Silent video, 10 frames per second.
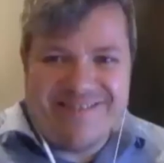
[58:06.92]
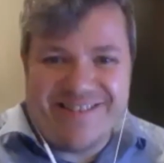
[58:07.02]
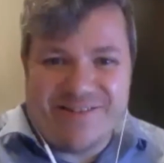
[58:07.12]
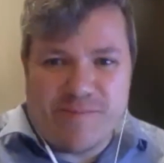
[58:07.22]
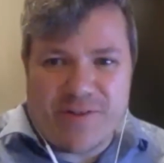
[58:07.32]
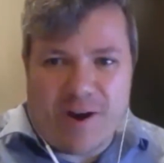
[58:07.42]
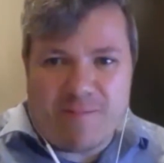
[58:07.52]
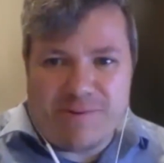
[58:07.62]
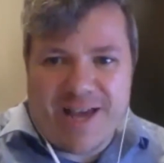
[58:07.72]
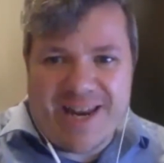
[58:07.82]
learn about the
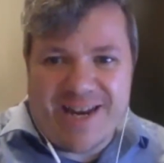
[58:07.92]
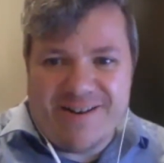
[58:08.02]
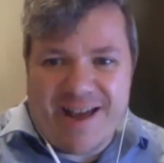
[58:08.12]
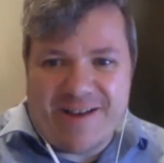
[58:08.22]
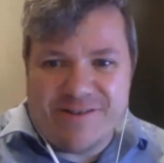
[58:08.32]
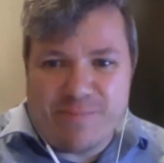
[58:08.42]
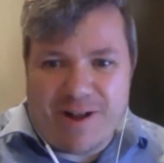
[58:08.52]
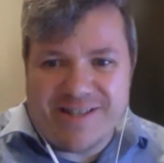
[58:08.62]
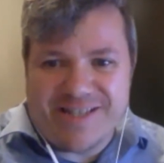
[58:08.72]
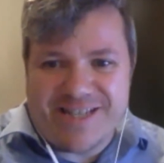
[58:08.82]
comp plan and housing
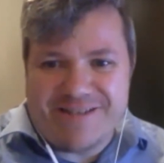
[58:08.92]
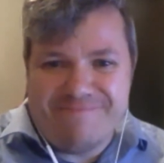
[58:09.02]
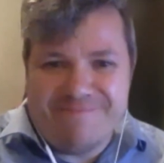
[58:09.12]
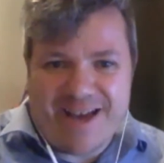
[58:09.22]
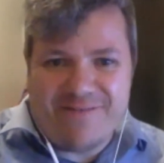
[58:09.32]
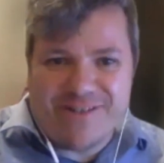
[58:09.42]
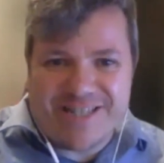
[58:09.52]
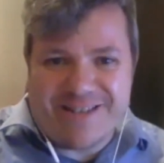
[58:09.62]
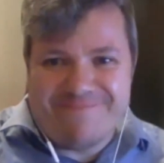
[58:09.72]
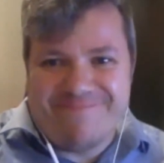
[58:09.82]
policy and advocacy.